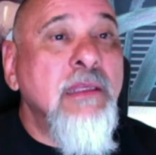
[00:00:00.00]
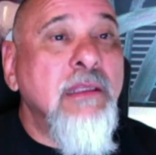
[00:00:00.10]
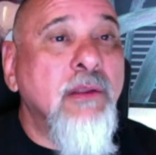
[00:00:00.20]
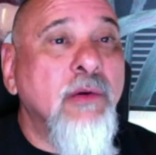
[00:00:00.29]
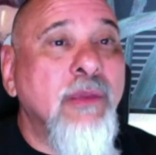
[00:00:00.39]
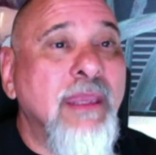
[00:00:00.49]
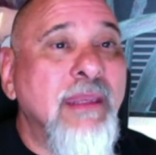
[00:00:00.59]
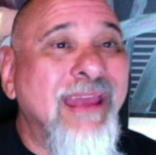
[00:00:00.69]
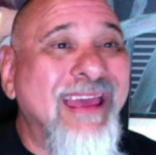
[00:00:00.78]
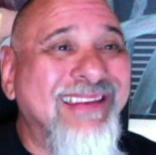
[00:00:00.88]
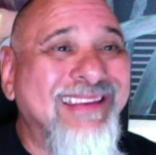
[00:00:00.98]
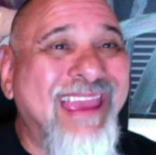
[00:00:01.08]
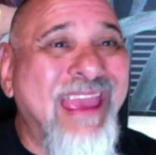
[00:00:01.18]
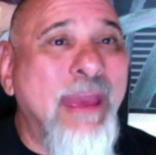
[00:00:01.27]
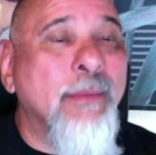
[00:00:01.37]
located at
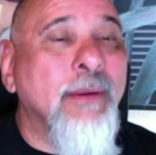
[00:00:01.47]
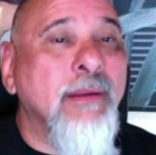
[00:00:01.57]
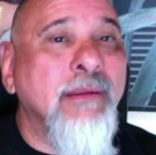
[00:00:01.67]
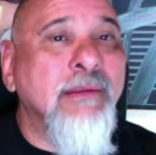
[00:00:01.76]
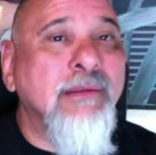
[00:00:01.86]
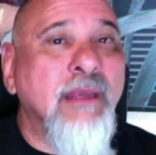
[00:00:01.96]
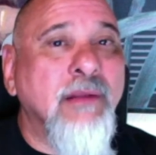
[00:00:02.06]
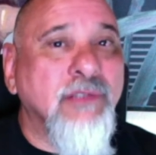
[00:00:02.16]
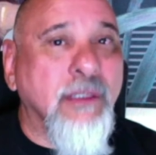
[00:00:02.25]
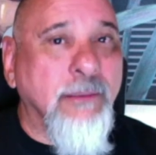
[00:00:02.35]
Camp Delta.